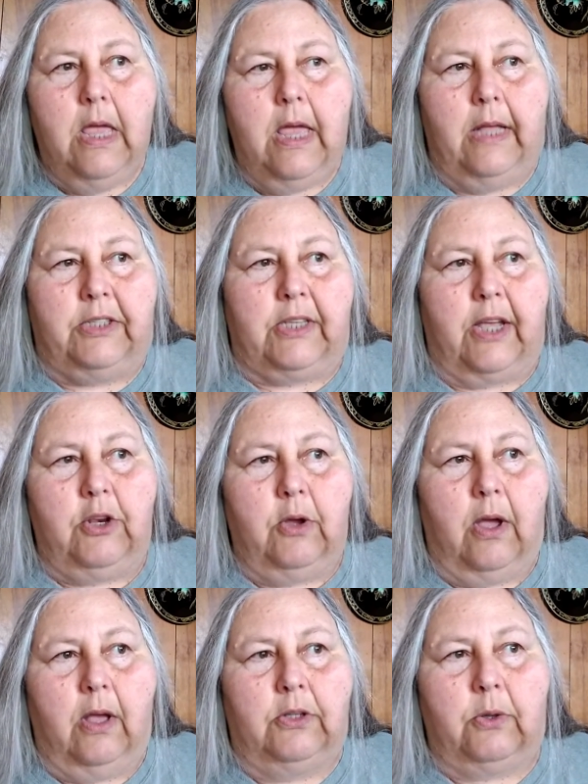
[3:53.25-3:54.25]
it said
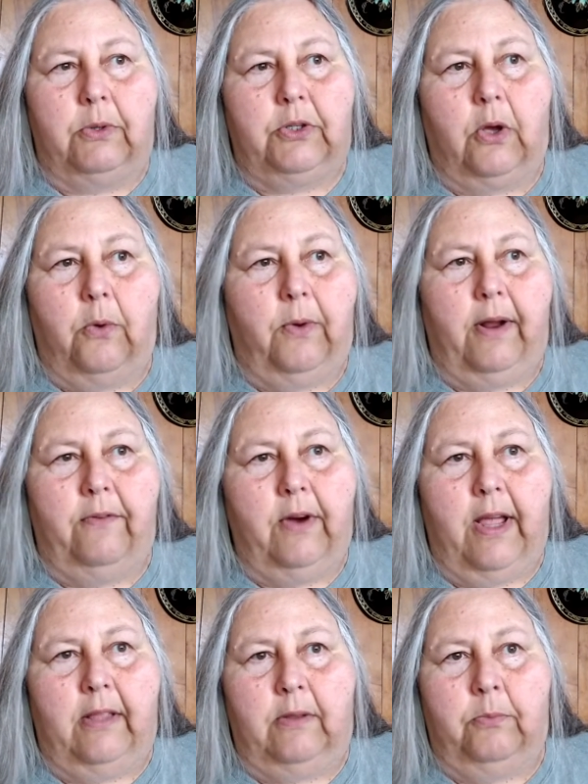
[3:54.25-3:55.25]
so and so whatever
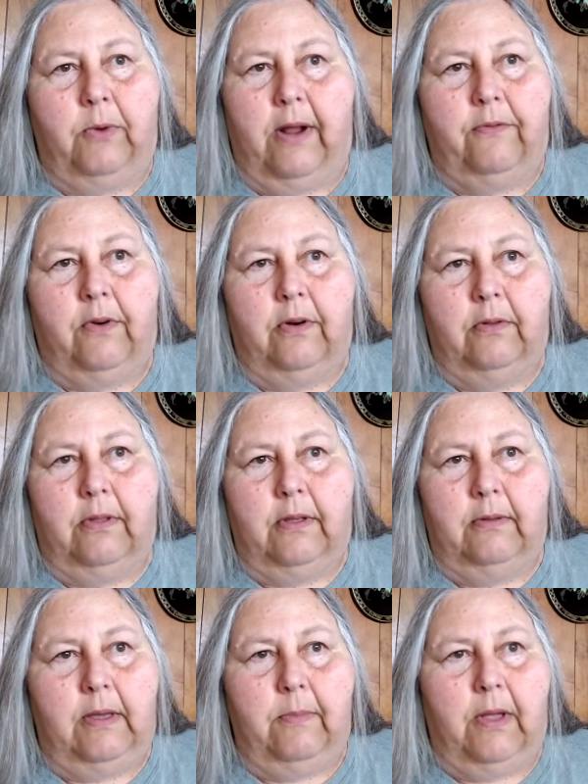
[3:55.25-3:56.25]
at whatever
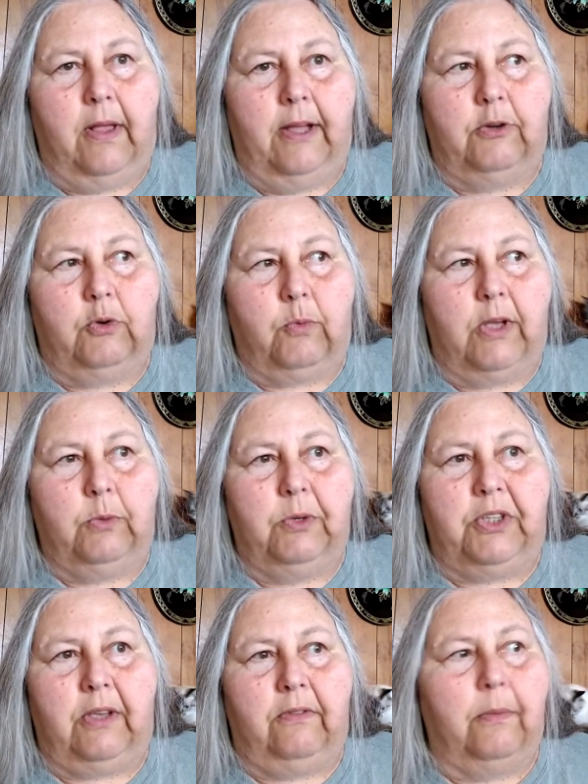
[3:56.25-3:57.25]
the email address was
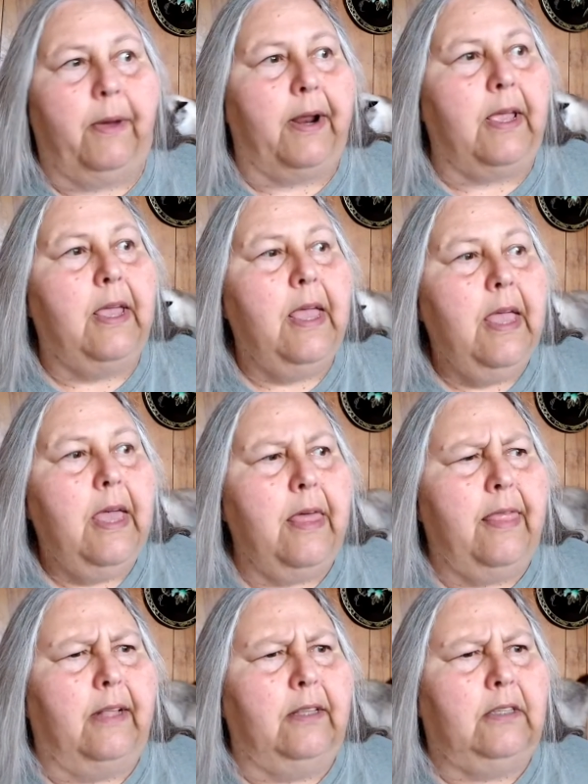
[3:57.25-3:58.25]
received the money,
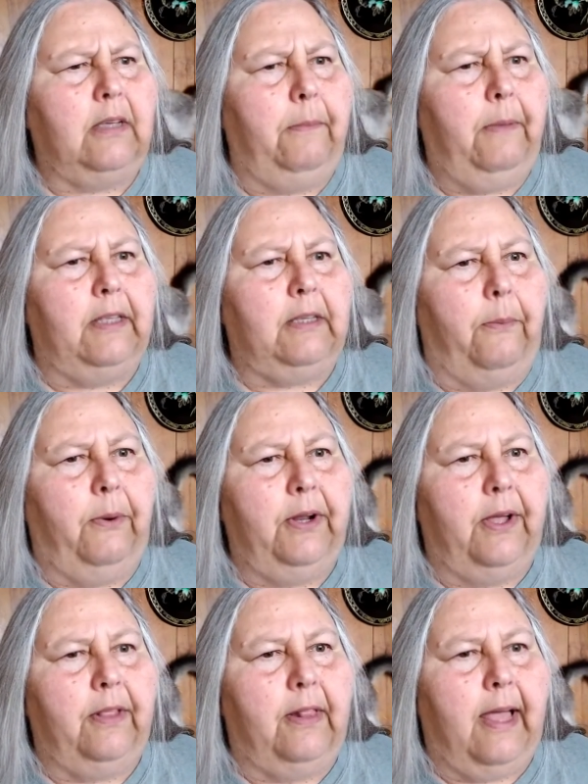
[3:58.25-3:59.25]
and then some at some point
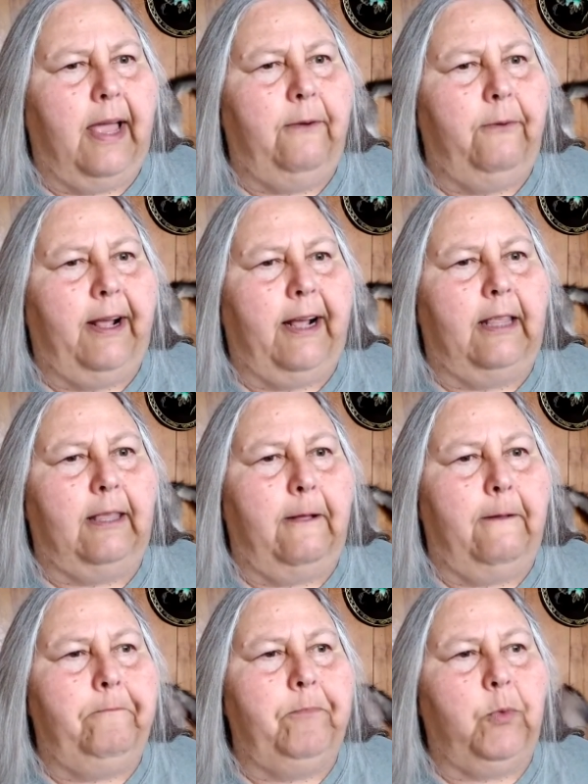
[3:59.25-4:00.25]
down the line when I got the